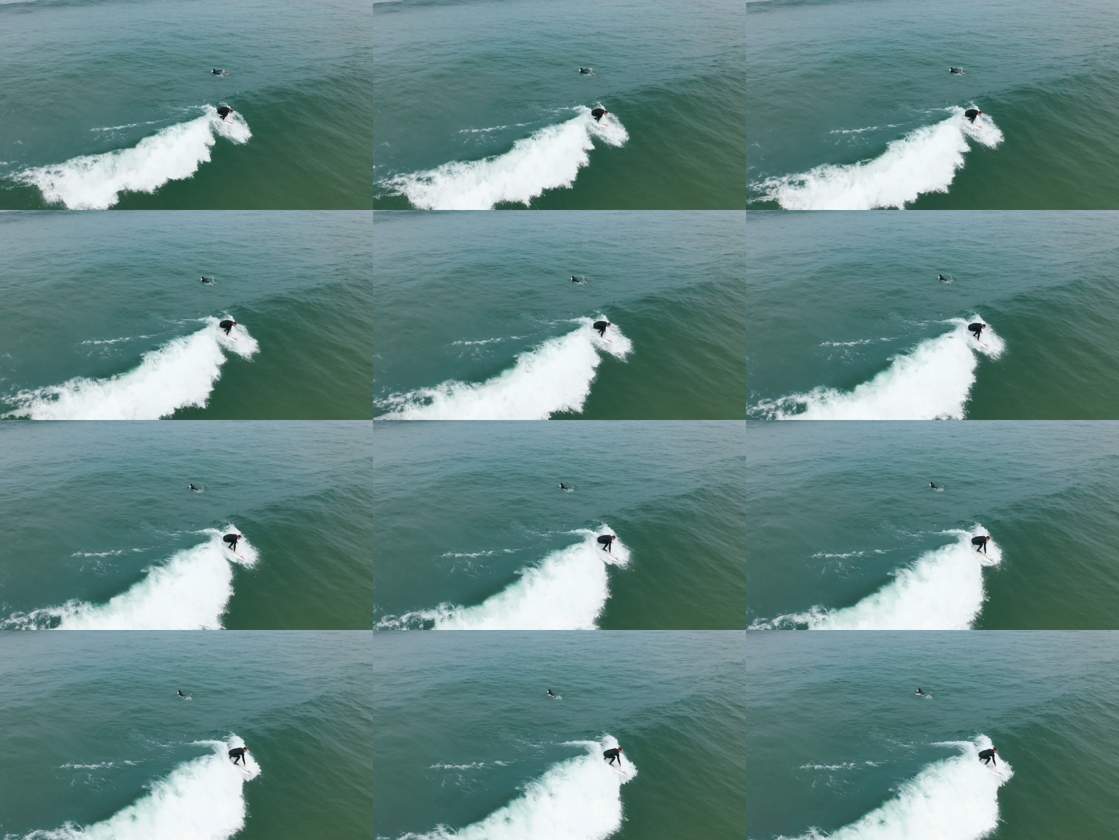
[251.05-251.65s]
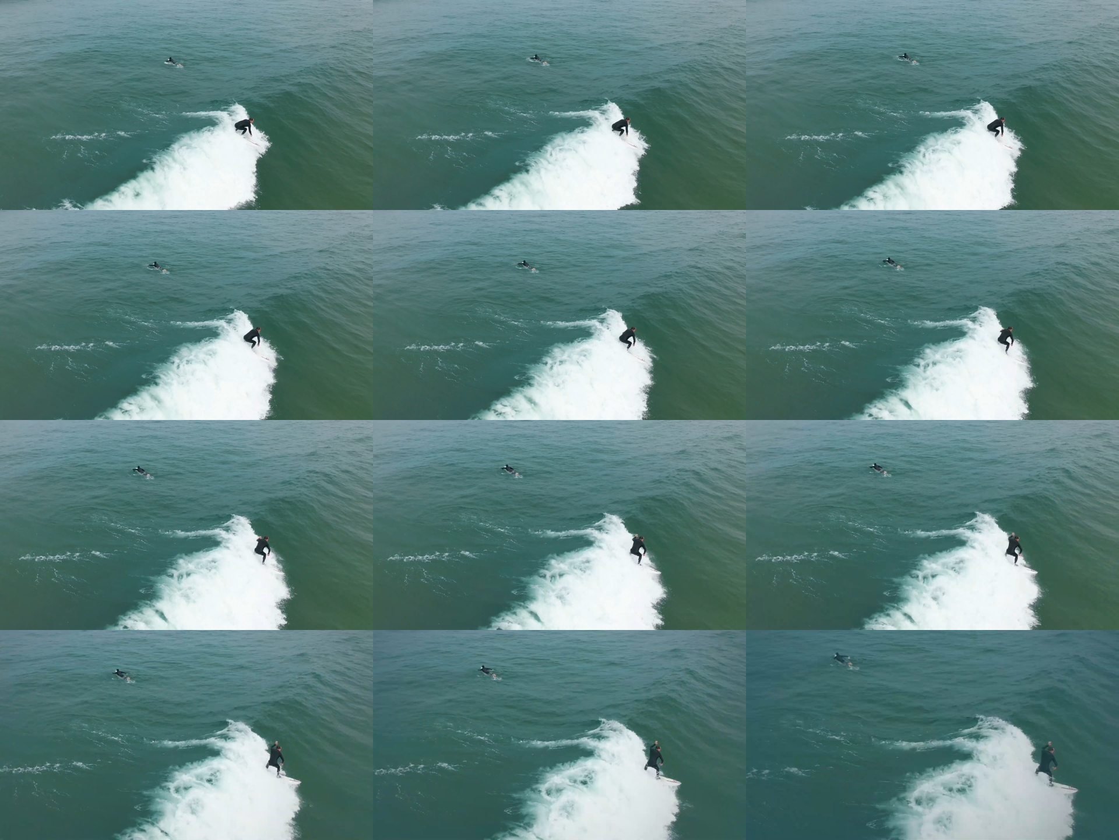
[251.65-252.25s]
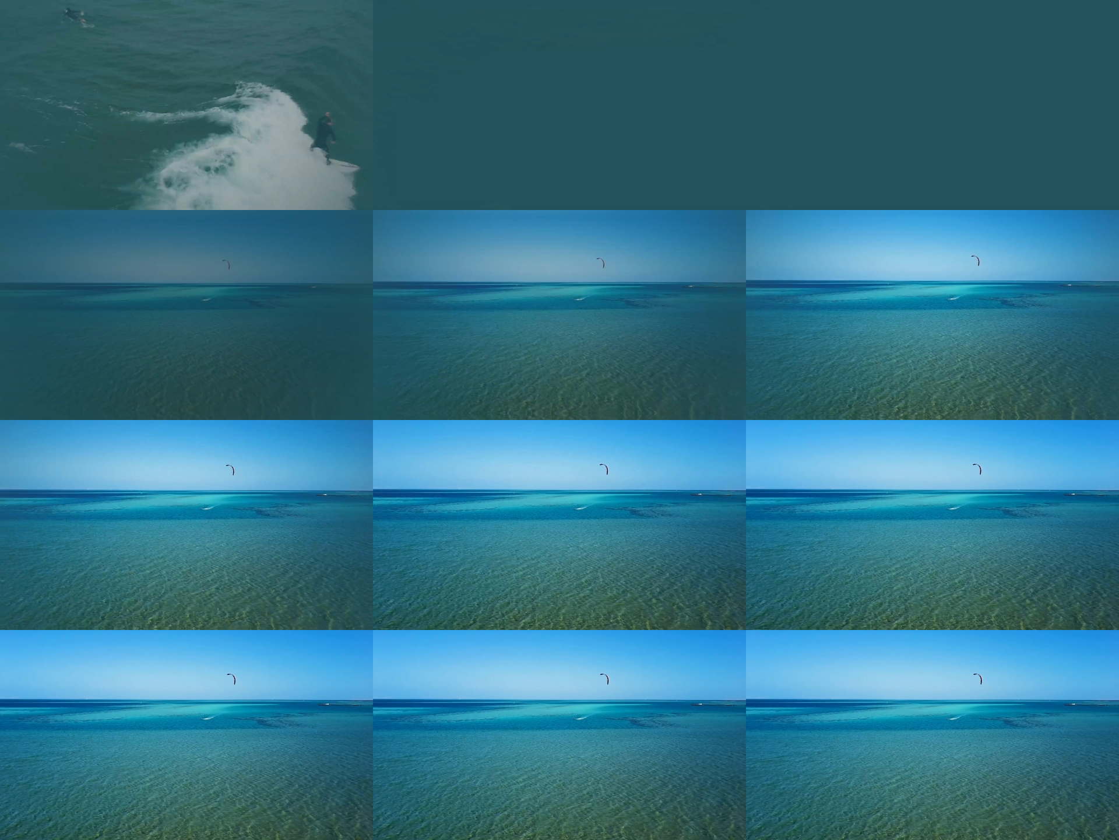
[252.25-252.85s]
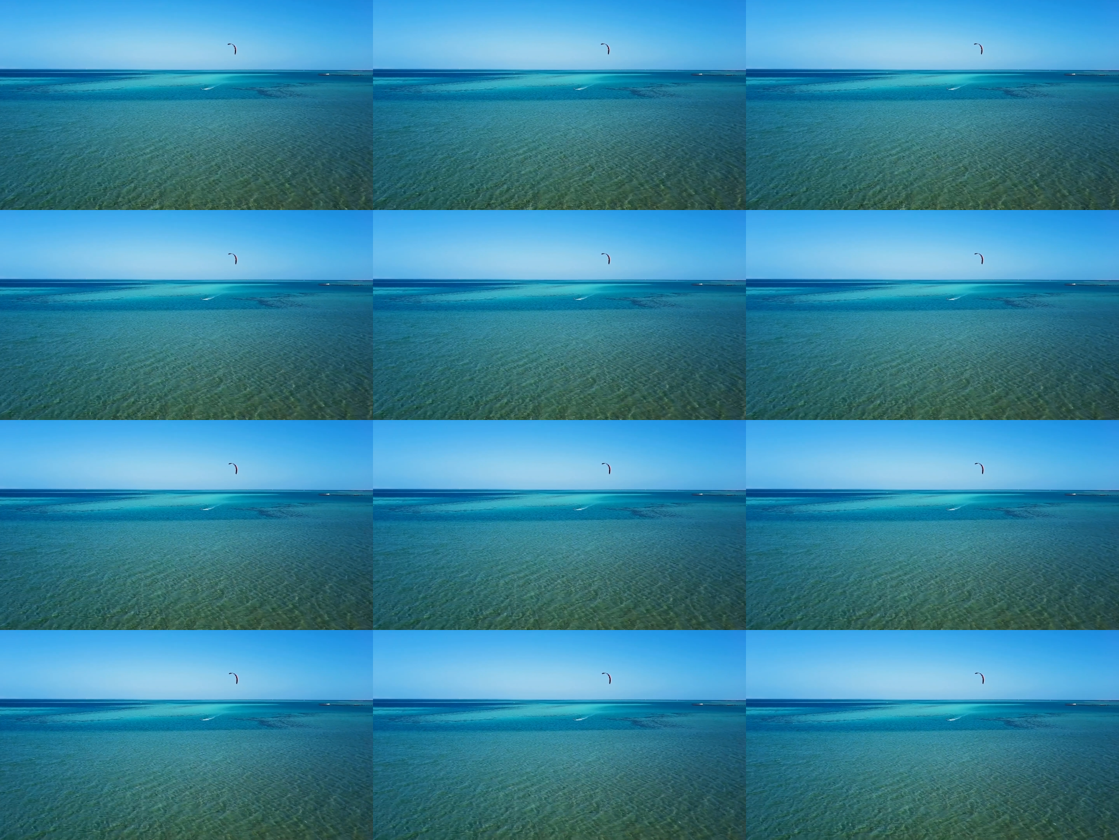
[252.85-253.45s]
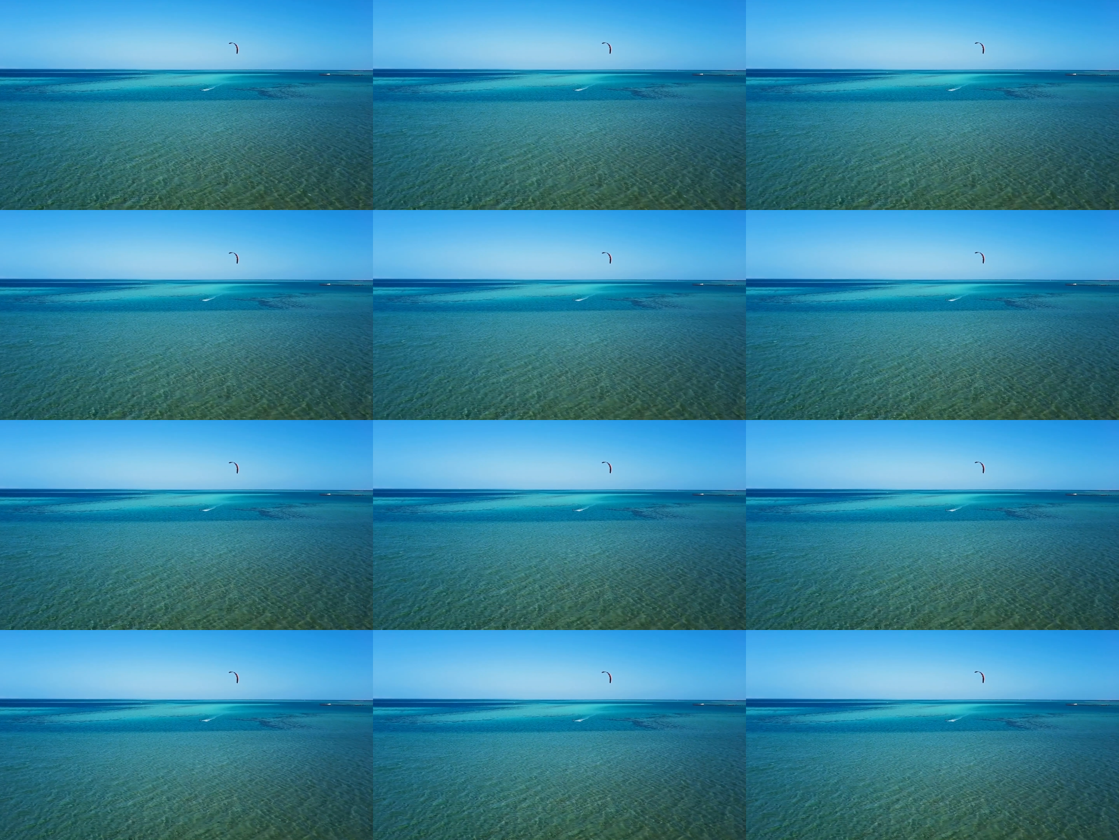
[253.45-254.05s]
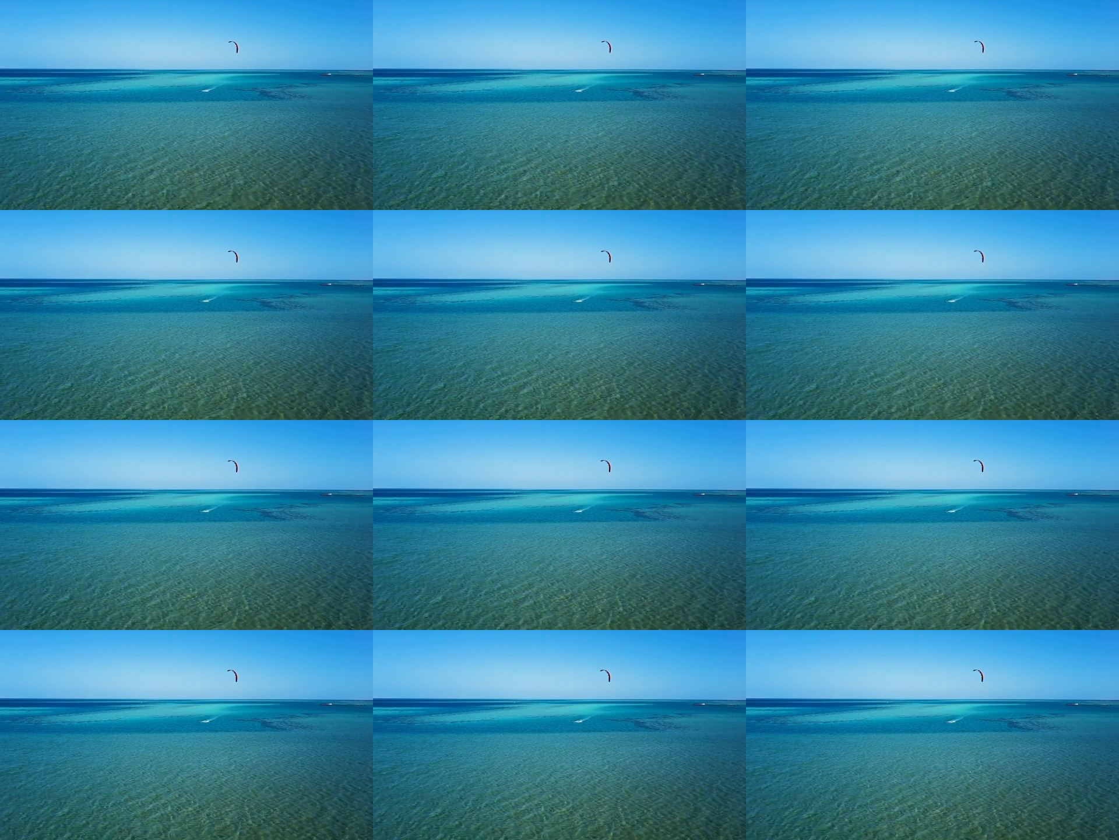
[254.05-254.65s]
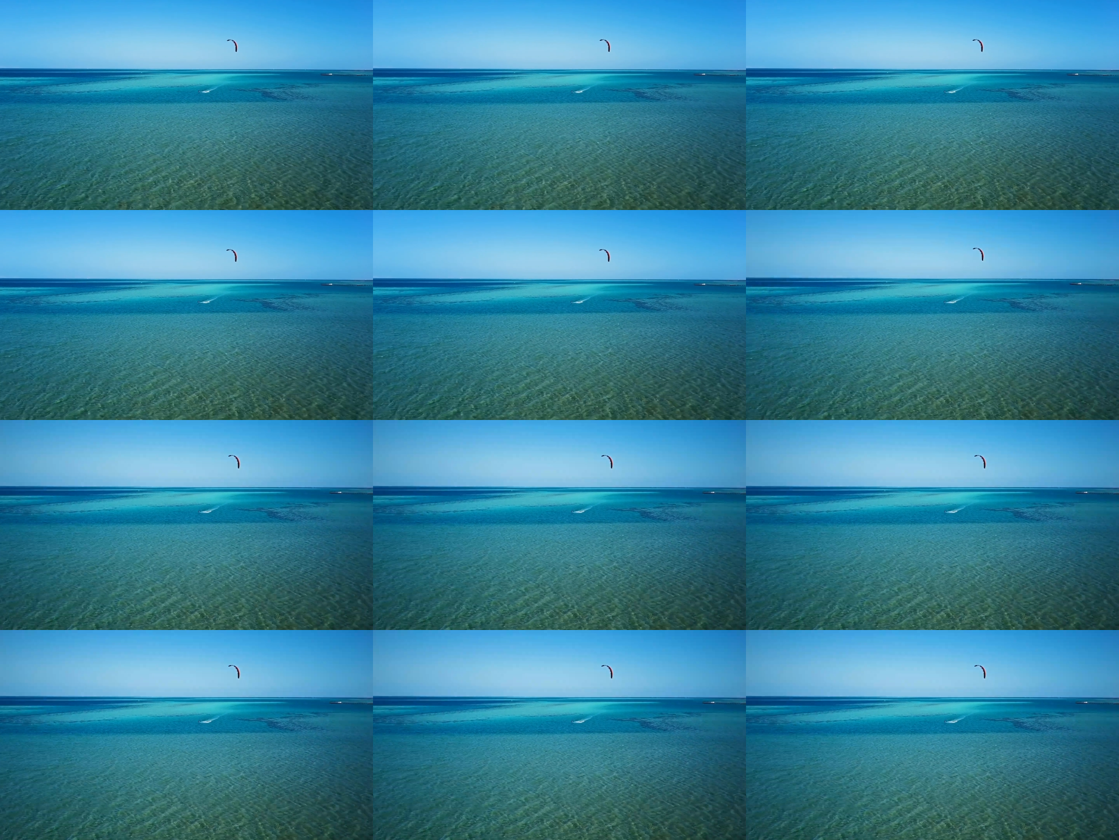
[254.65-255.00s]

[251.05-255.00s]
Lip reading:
No face is visible, so there are no lips to read.